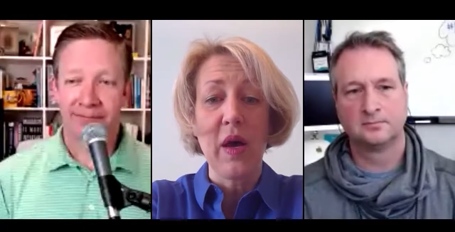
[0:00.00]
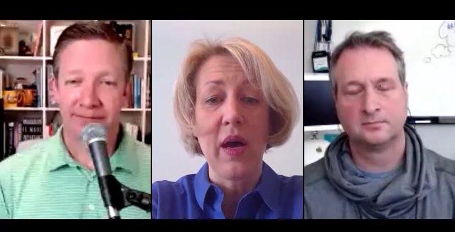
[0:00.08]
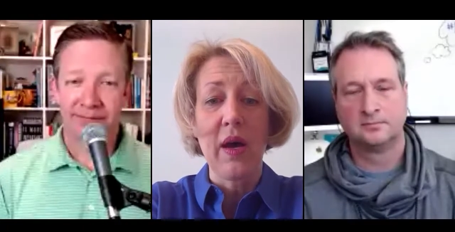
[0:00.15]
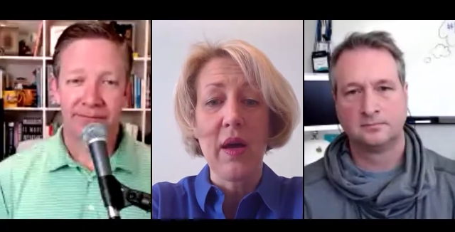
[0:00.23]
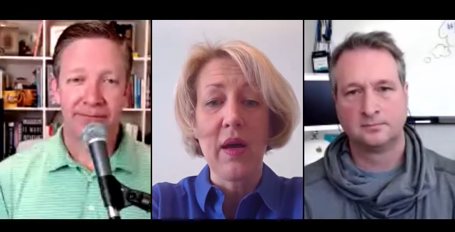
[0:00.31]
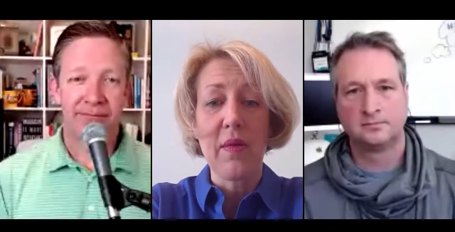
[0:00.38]

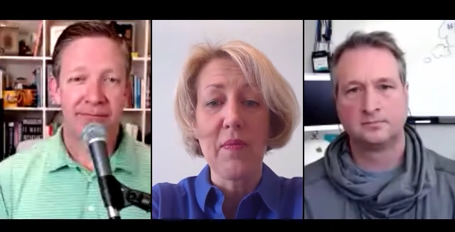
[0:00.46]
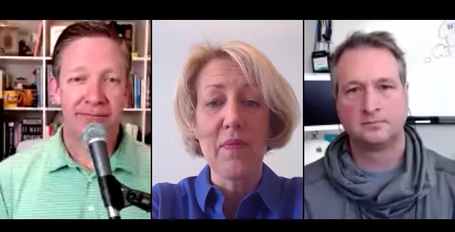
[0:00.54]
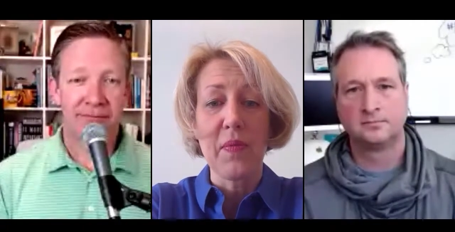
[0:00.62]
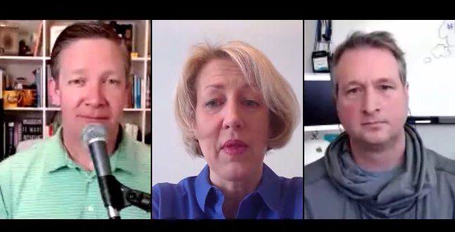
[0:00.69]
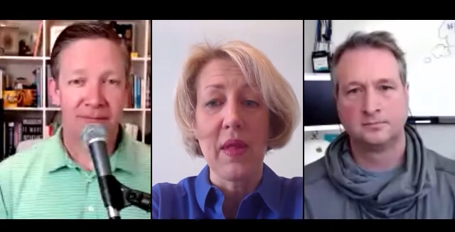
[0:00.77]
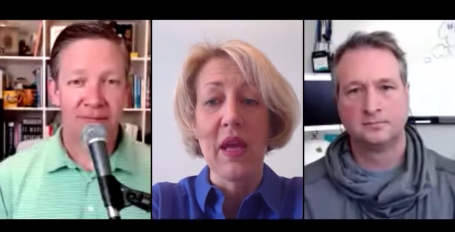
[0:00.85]
Speaker 1: uh,
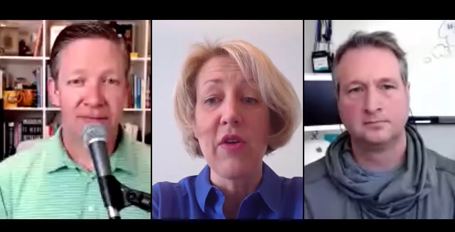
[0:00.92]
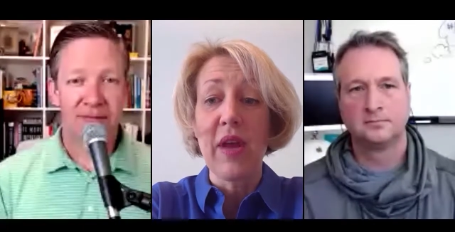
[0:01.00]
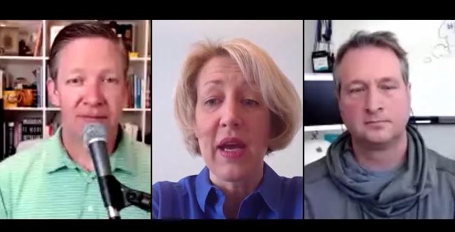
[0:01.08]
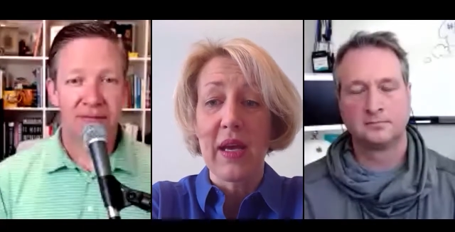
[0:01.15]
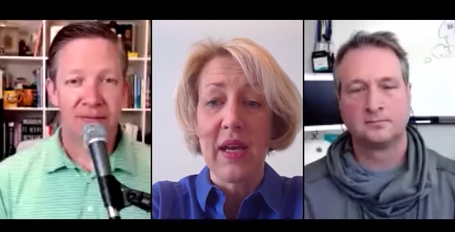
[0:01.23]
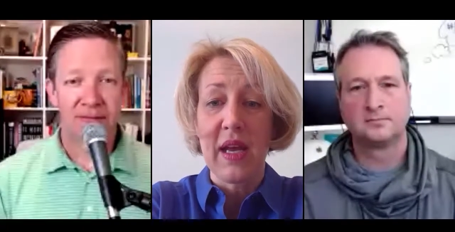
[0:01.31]

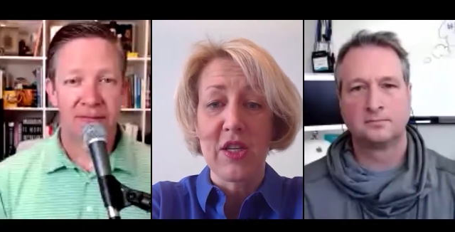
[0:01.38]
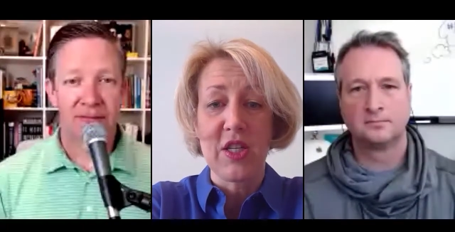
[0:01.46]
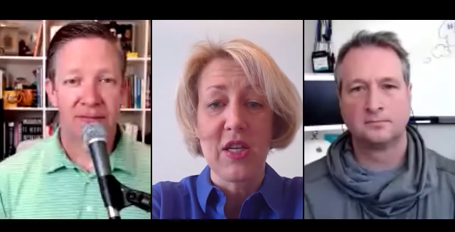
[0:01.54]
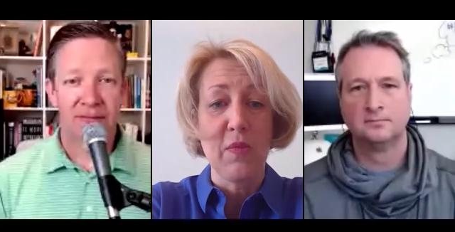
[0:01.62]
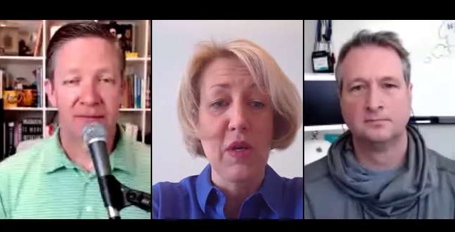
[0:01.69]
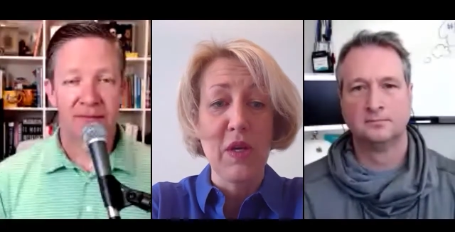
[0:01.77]
internet
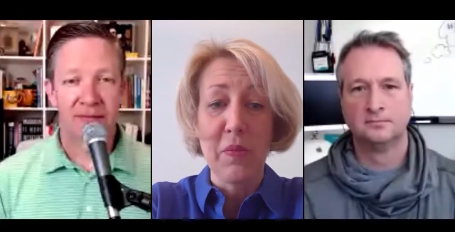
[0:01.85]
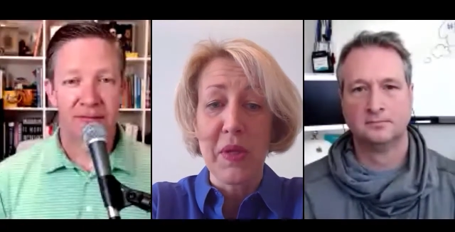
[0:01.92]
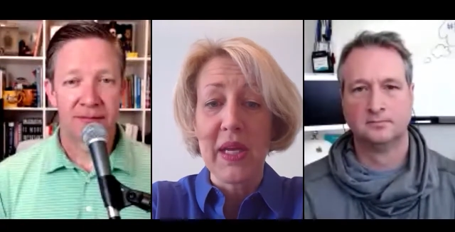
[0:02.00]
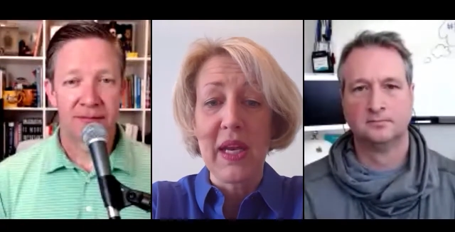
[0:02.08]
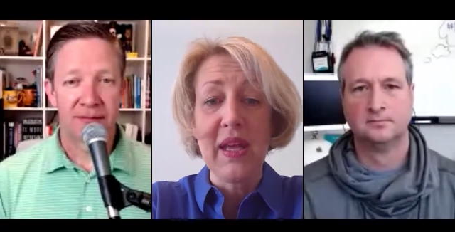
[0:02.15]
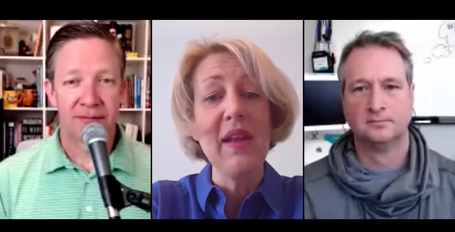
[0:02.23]
connection. And when you
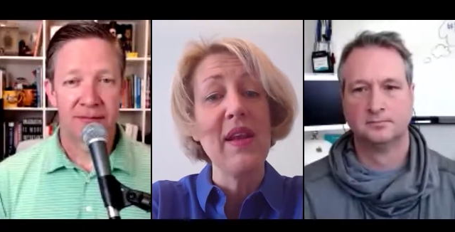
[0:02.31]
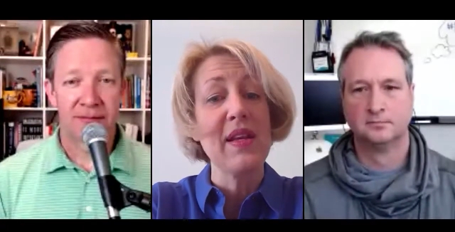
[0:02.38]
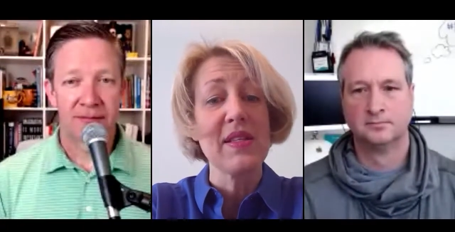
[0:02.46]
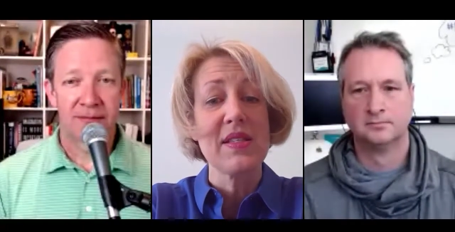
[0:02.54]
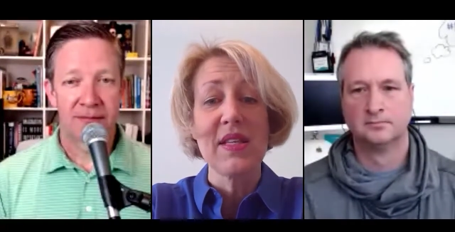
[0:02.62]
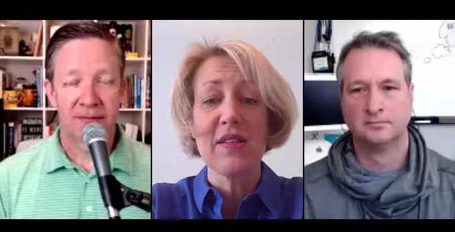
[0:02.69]
plug it in and
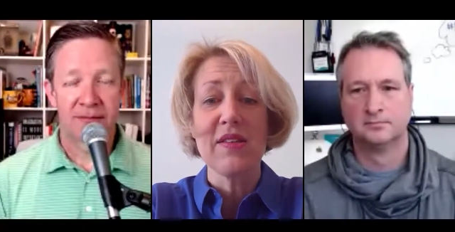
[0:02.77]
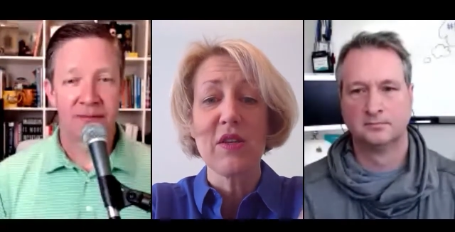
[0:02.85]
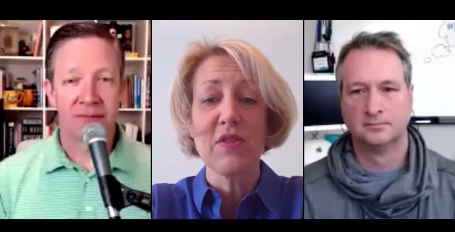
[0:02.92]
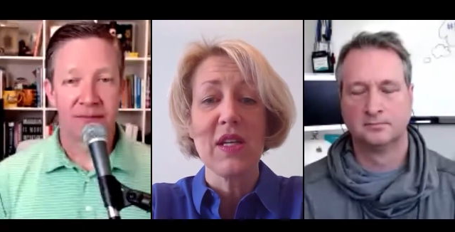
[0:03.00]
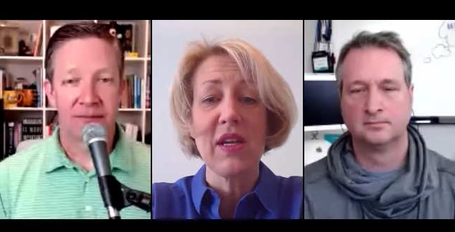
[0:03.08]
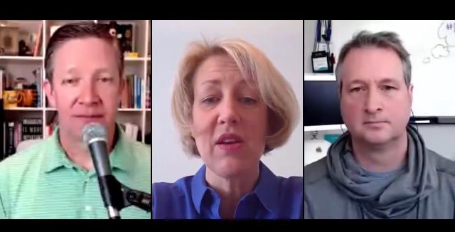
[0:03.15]
it sees
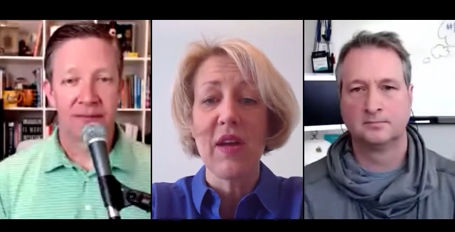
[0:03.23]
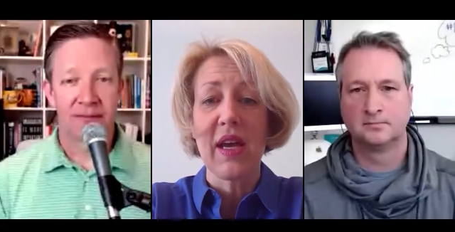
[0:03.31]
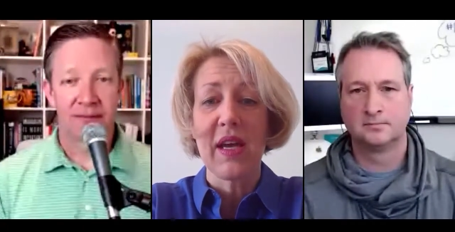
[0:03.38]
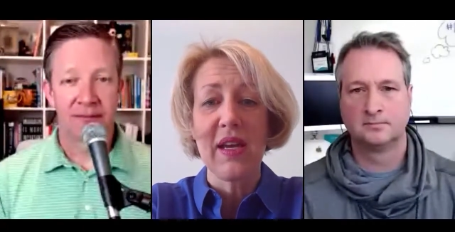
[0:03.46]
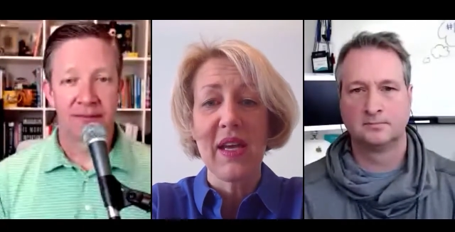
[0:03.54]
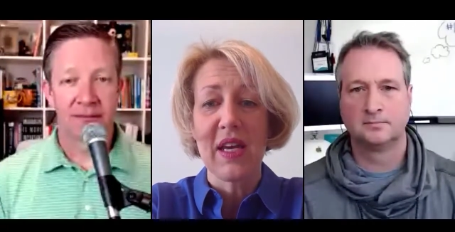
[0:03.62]
there's an internet
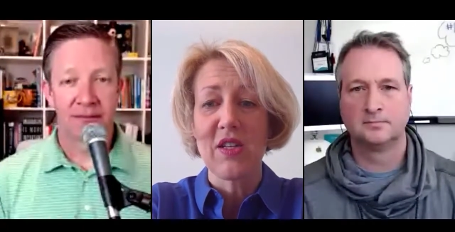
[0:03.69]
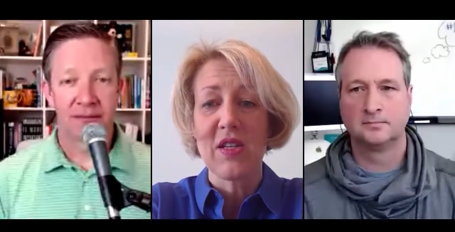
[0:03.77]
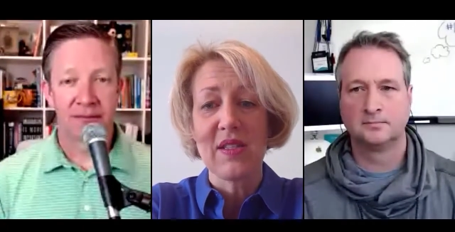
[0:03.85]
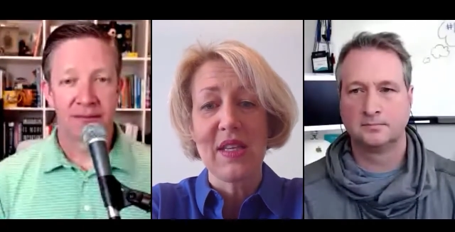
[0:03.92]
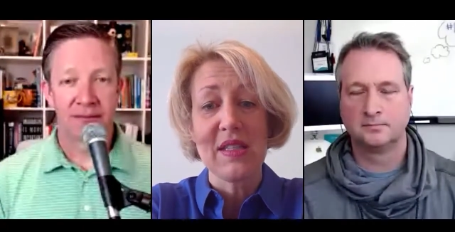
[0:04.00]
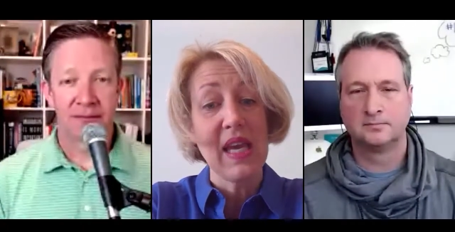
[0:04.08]
connection, it
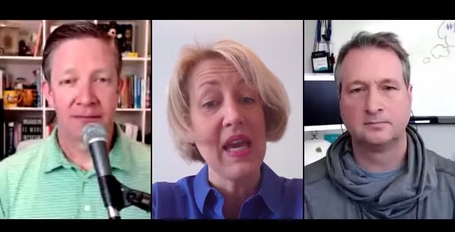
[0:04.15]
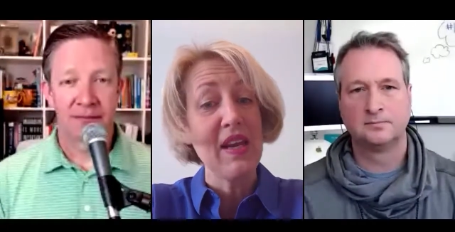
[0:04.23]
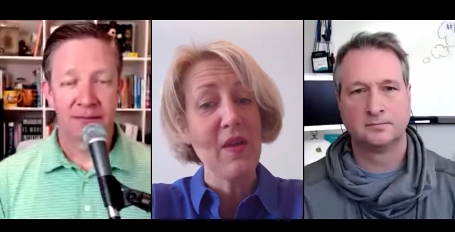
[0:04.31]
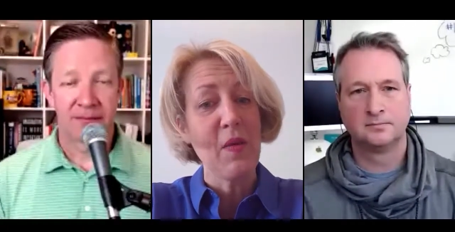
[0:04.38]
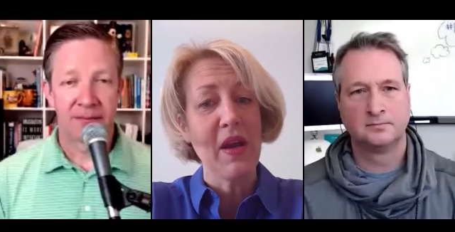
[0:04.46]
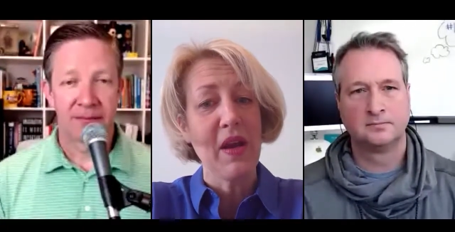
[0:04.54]
says, hey, do
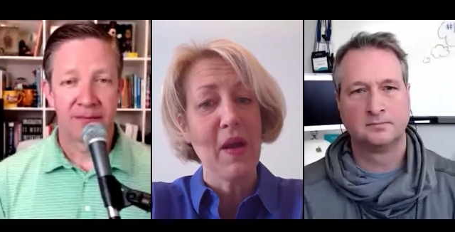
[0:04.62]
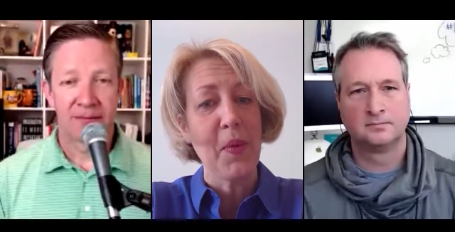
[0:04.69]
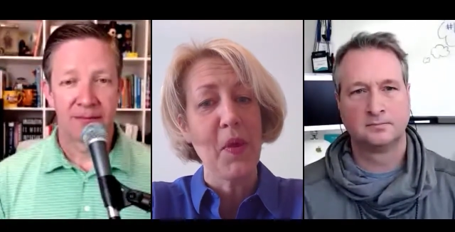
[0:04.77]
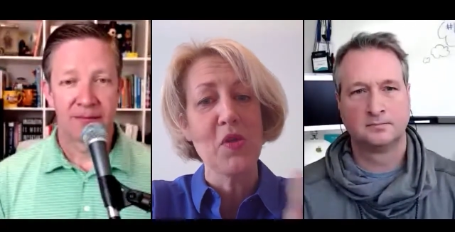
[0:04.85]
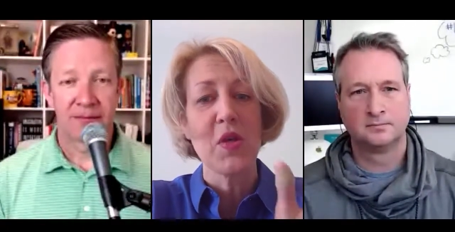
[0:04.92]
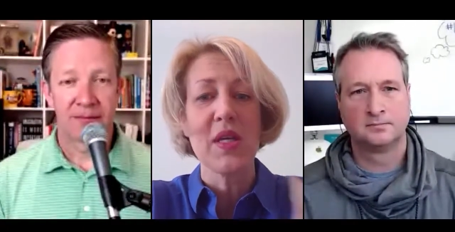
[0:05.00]
you want to
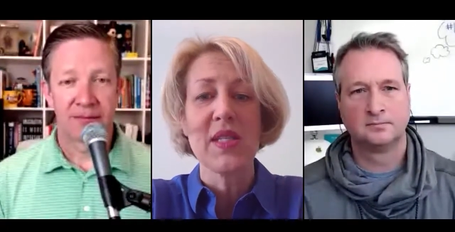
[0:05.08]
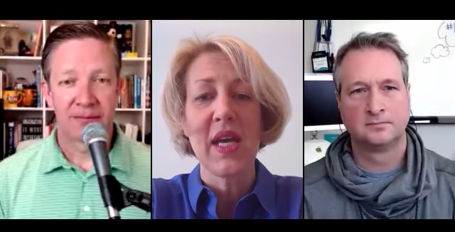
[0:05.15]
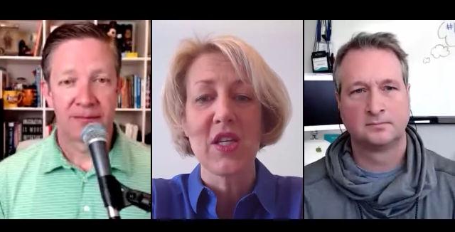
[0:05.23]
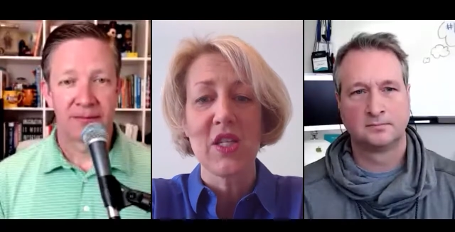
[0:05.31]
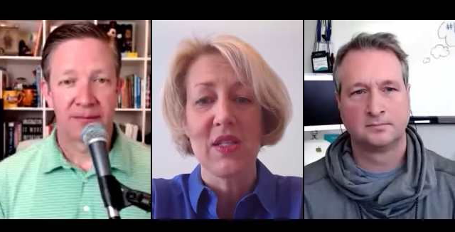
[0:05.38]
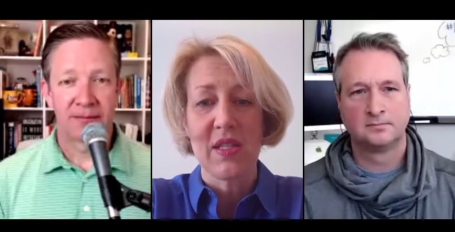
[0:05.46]
upload
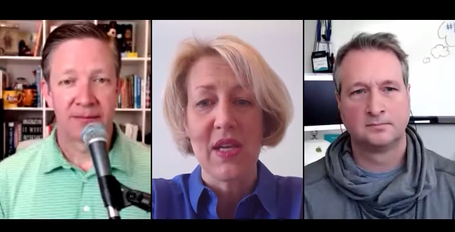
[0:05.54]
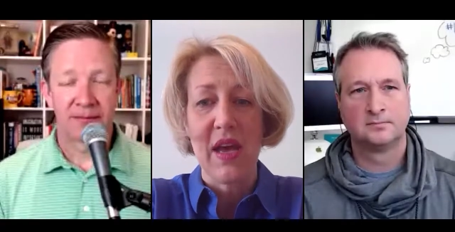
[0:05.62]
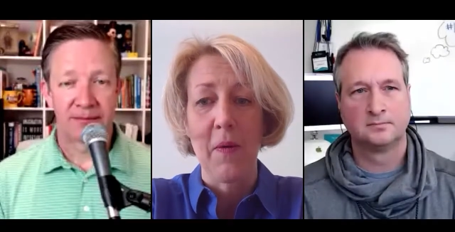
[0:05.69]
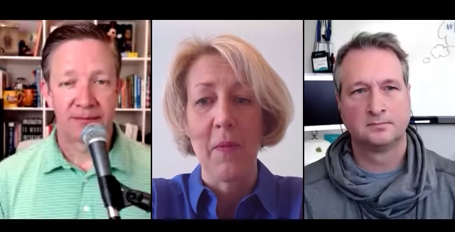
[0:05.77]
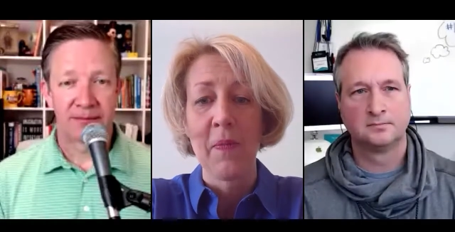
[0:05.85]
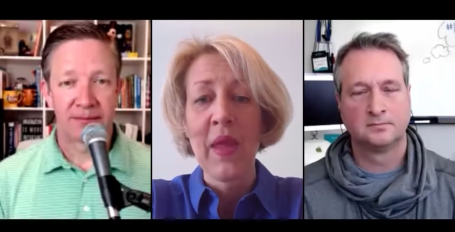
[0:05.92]
transactions now?